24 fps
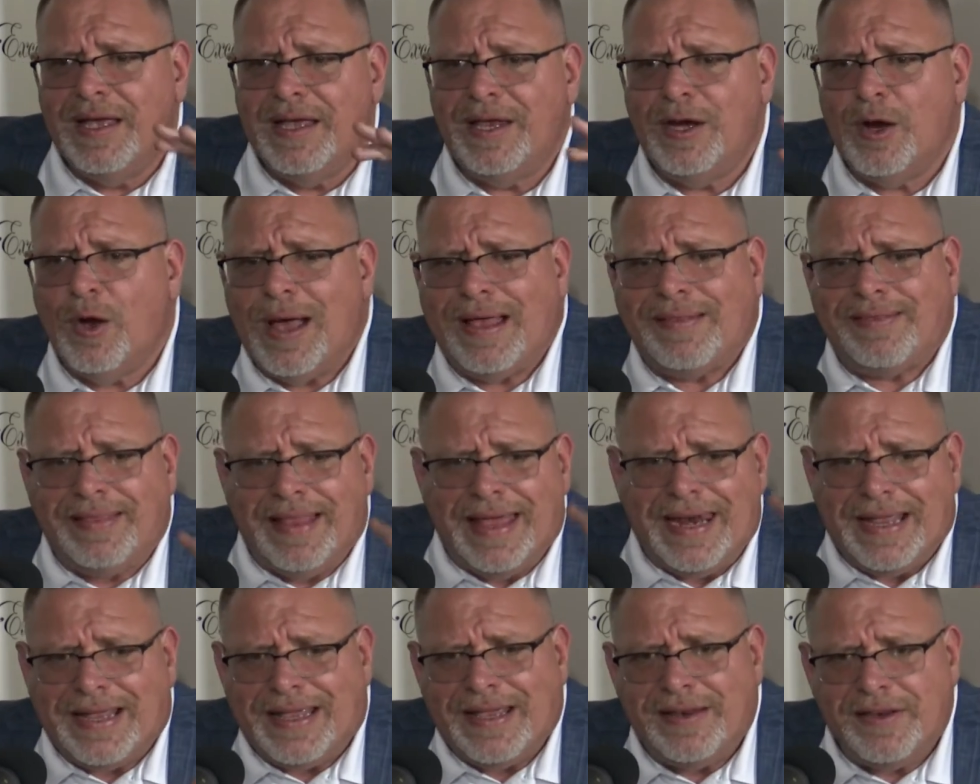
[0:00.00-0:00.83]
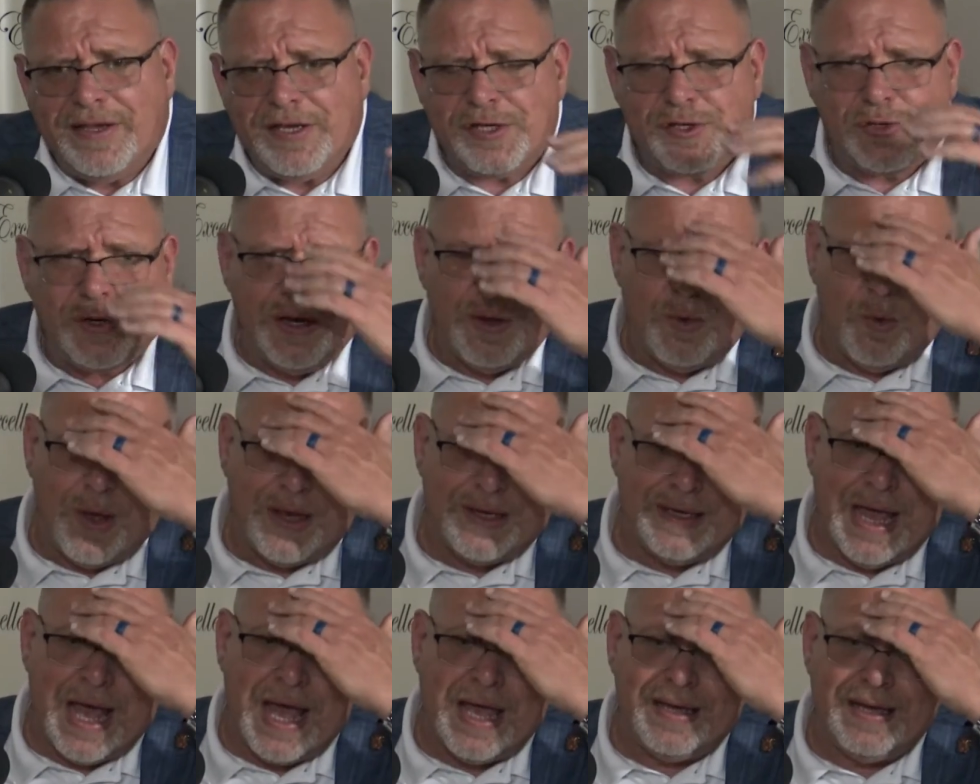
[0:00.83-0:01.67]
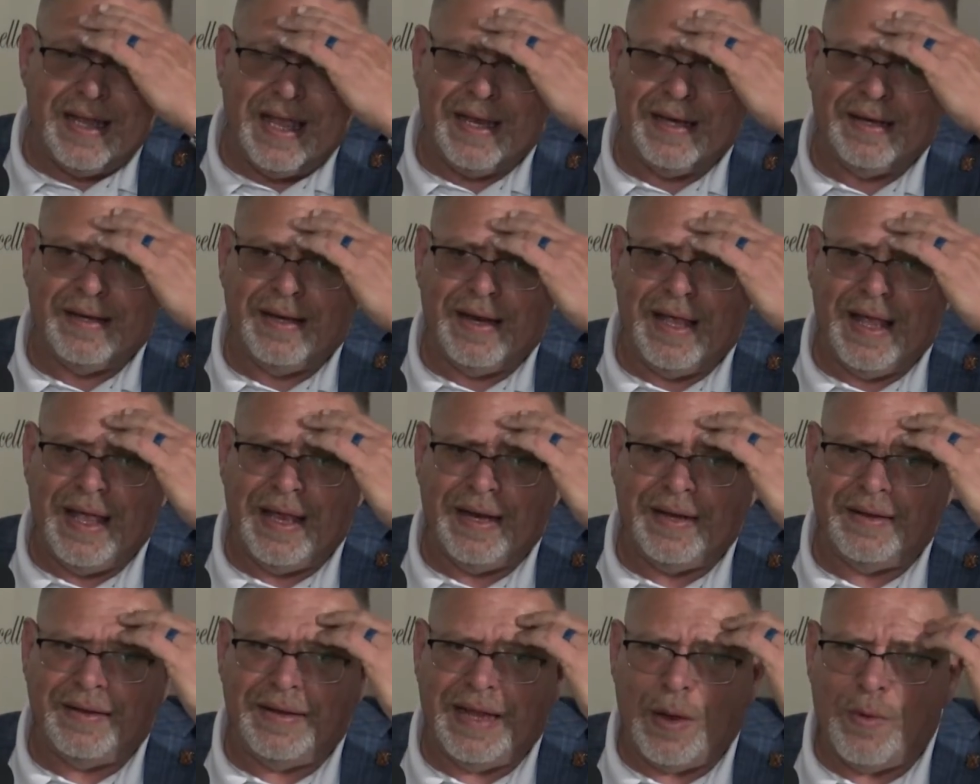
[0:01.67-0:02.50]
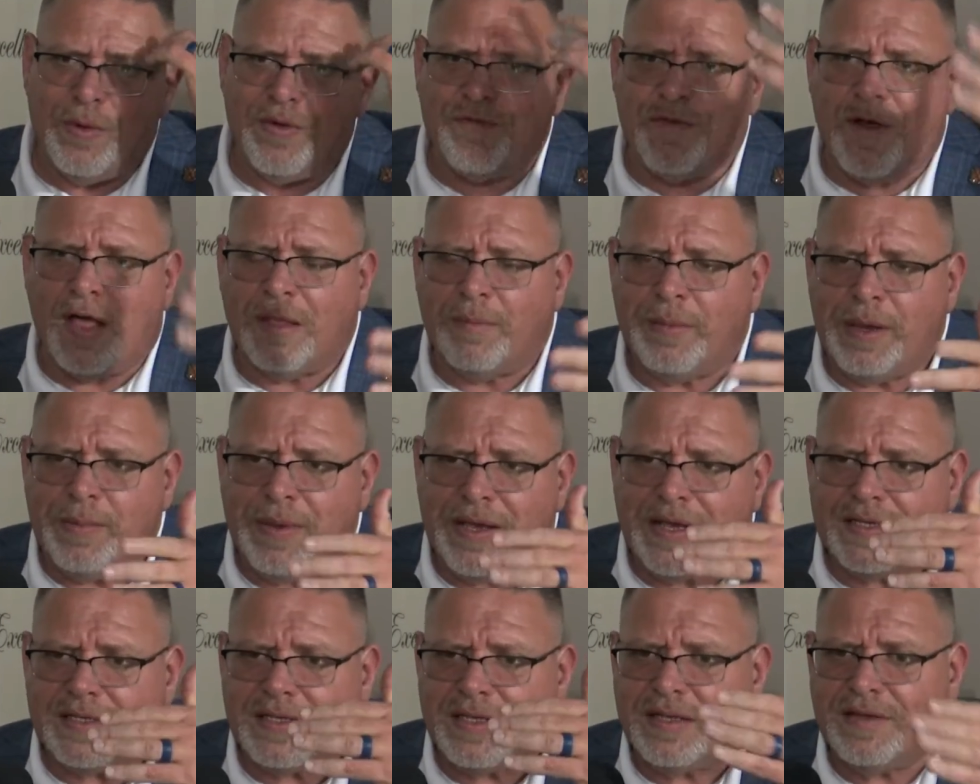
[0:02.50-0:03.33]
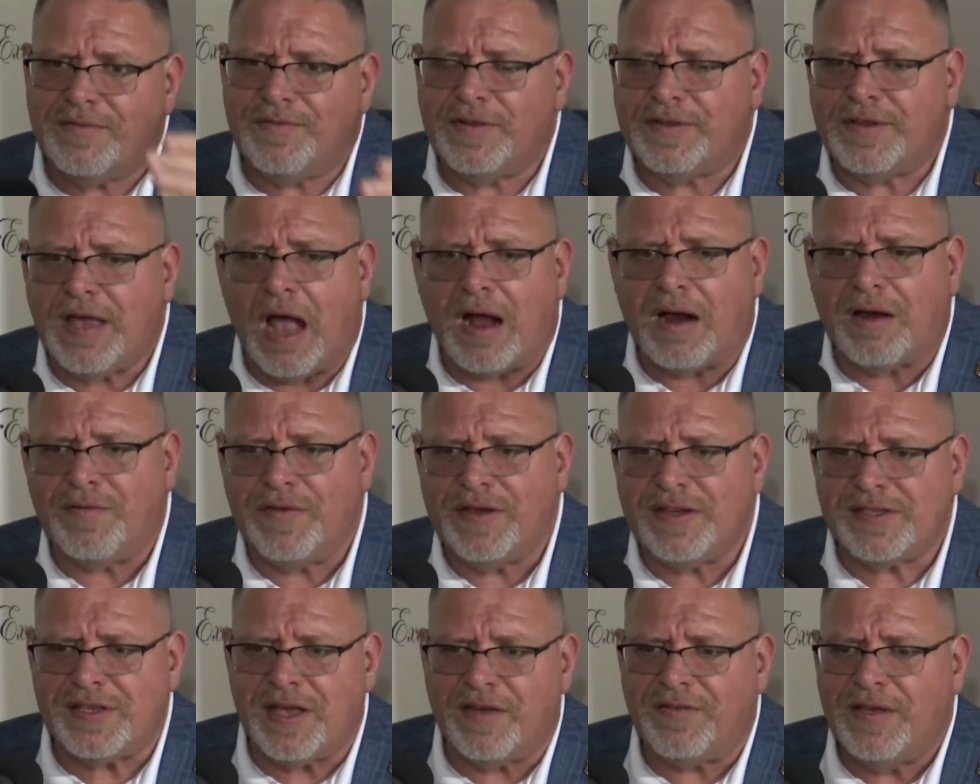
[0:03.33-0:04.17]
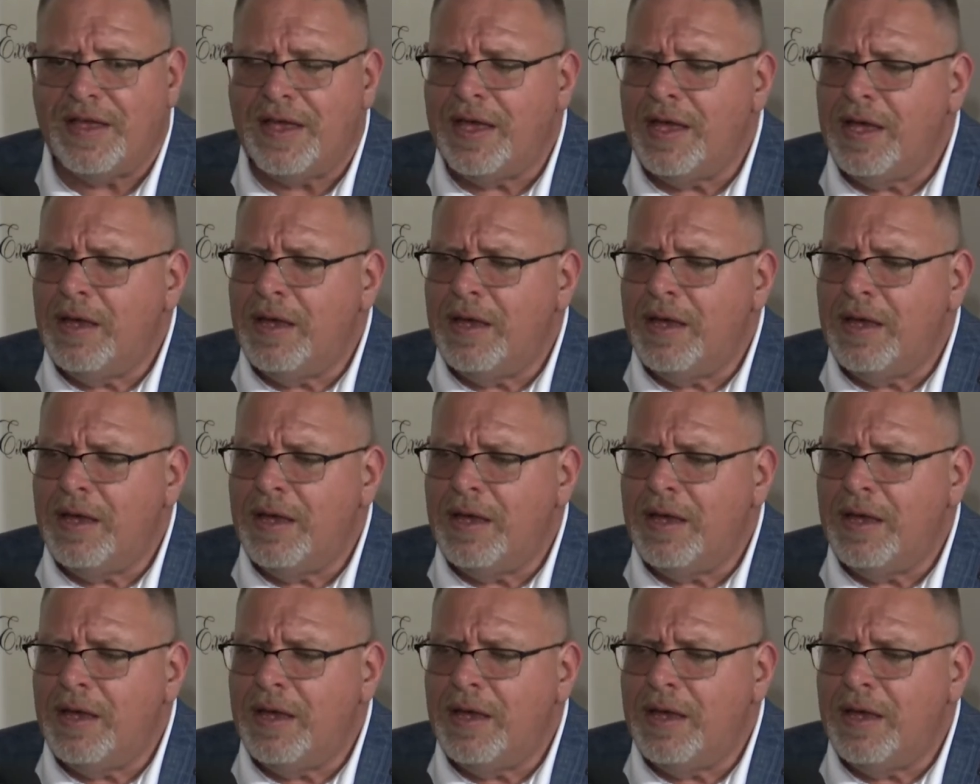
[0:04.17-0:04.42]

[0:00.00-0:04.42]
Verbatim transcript: you know athletic industry and whatnot, and and they would follow me because of the photography stuff.